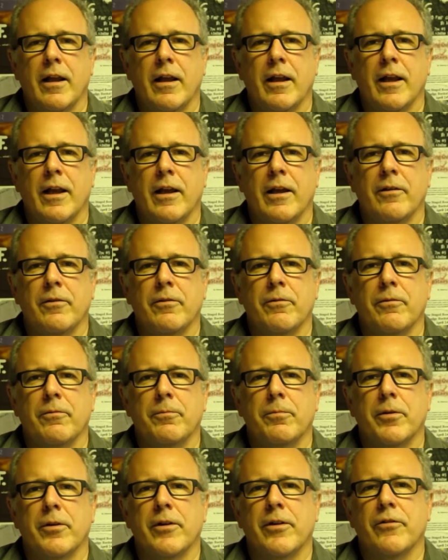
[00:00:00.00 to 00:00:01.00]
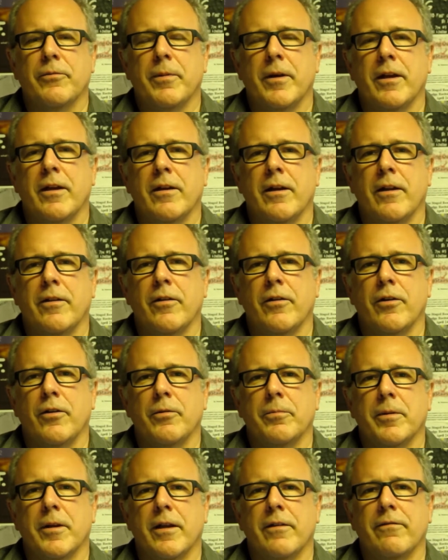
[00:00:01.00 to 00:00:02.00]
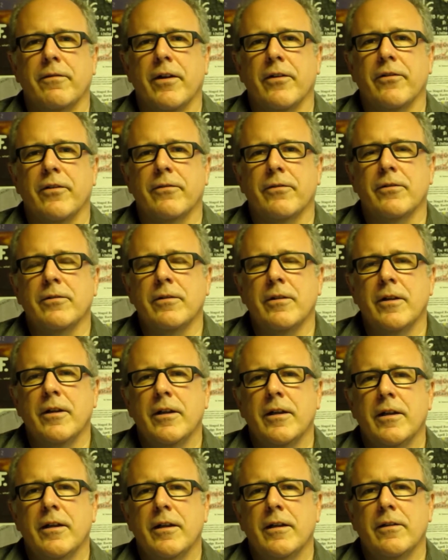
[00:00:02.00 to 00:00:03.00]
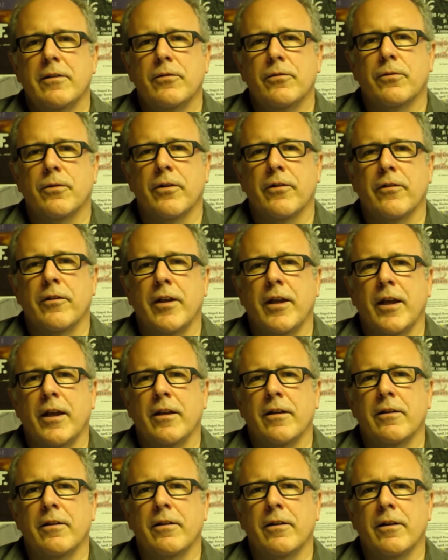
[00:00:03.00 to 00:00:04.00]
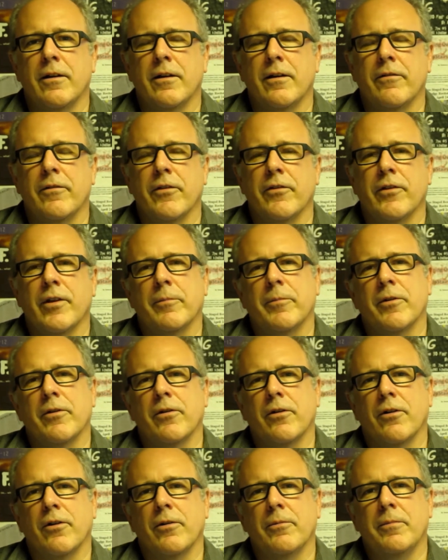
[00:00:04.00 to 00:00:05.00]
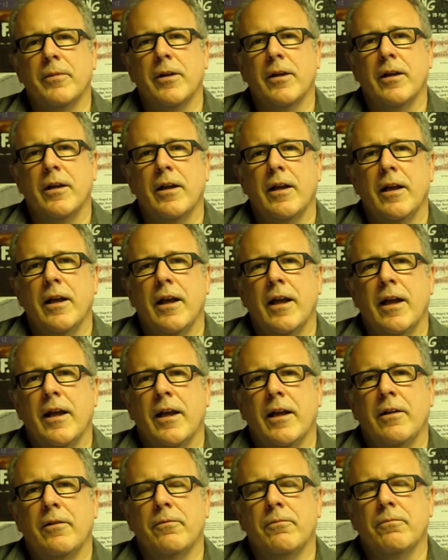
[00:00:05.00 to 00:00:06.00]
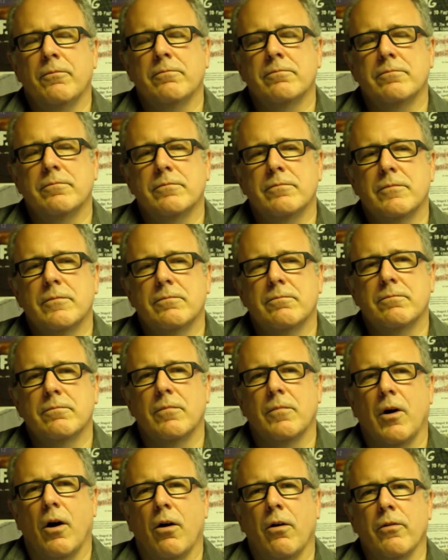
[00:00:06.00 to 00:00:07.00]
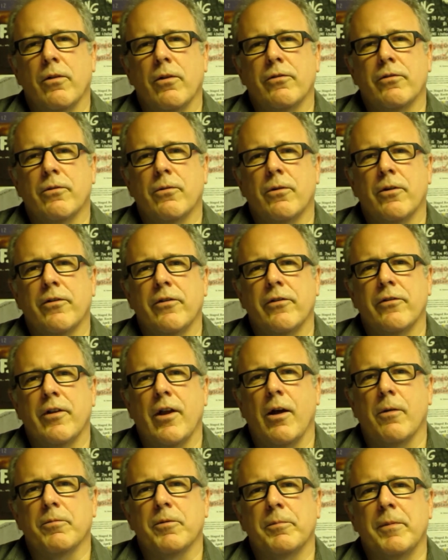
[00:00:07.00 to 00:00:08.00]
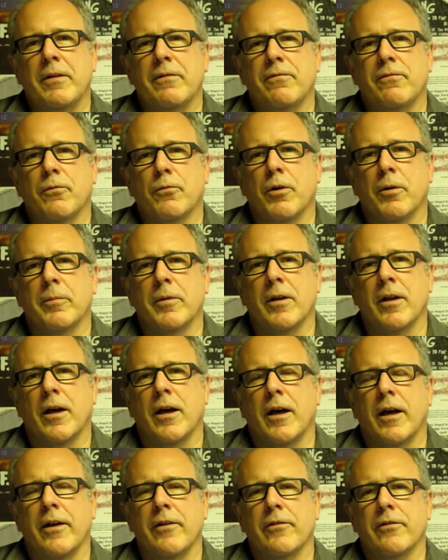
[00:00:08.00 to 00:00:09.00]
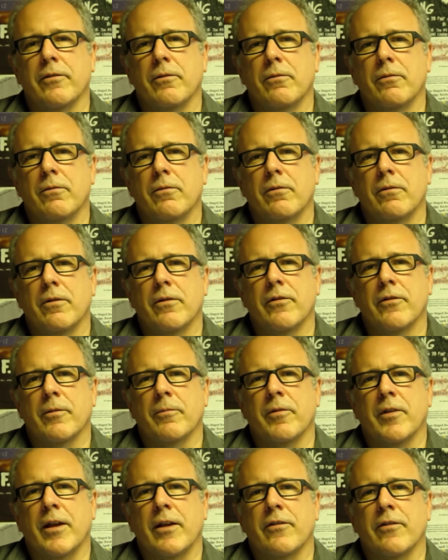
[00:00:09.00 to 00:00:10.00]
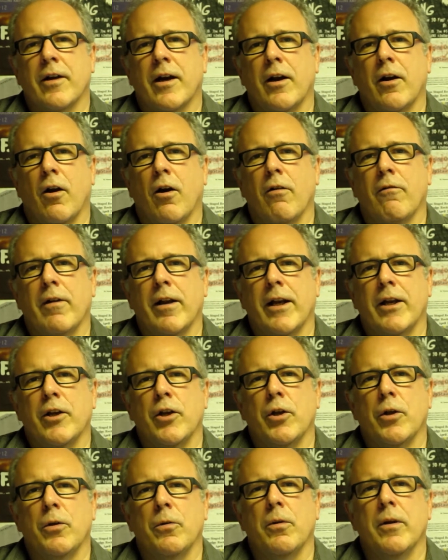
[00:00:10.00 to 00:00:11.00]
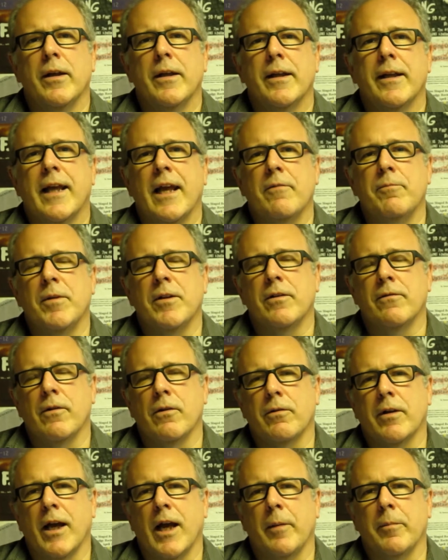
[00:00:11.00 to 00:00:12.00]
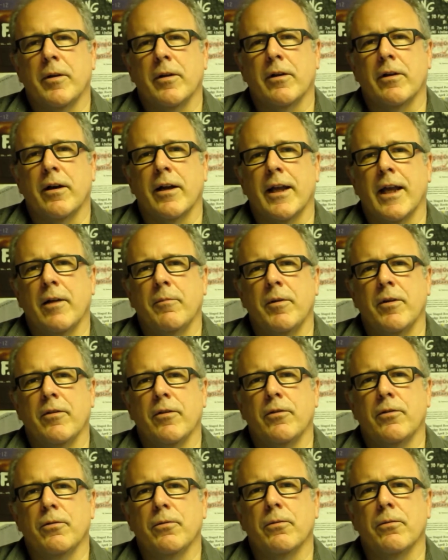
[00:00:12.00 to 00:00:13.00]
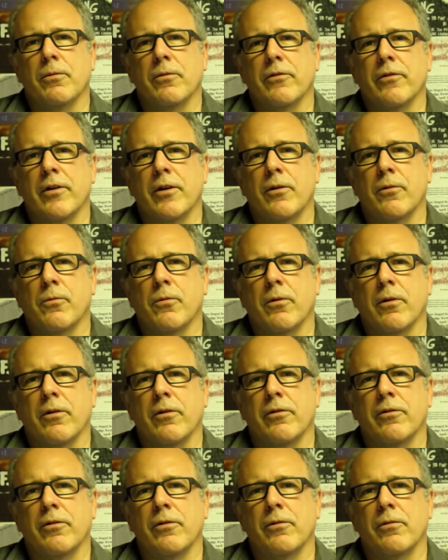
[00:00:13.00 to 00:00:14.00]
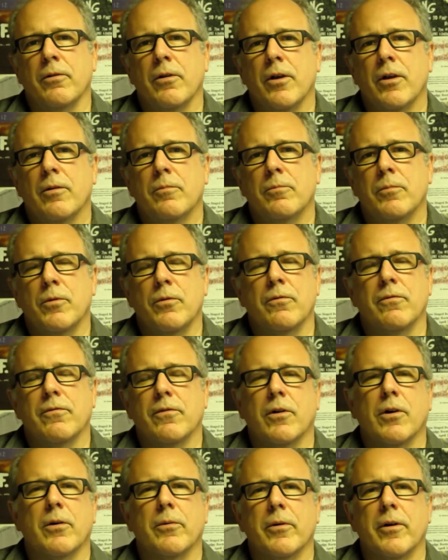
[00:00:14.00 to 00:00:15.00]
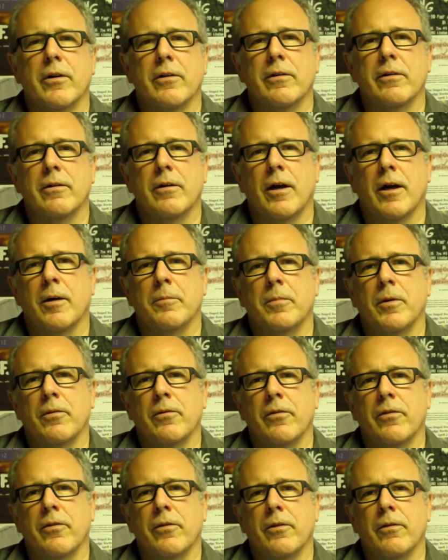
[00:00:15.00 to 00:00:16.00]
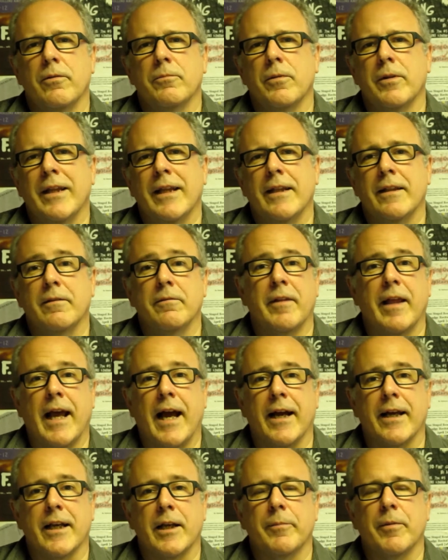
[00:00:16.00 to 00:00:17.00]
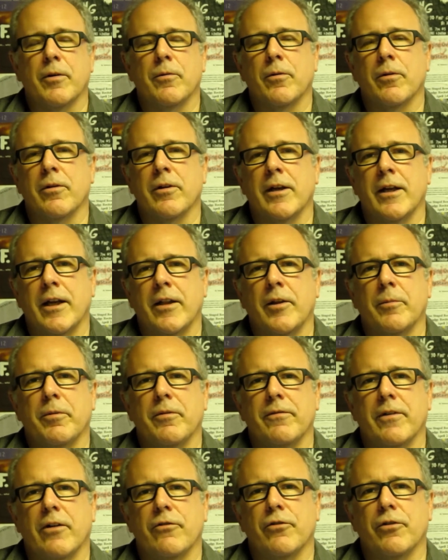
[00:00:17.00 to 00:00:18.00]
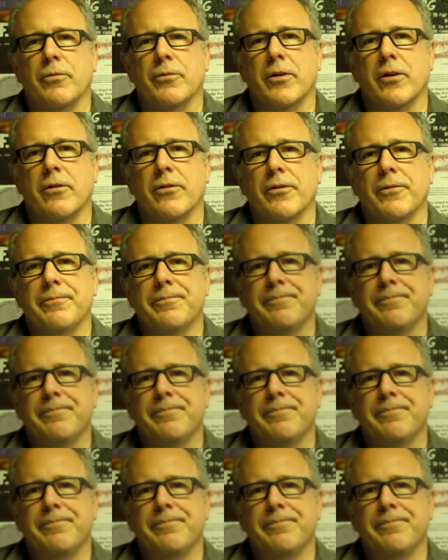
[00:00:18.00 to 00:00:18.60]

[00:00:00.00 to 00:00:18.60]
and participated in the new play festival towards the end of the summer term. And all those courses helped me formalize some things that I already knew, gave me the vocabulary, gave me the tools in order to move forward, both in the academic world and in the professional world.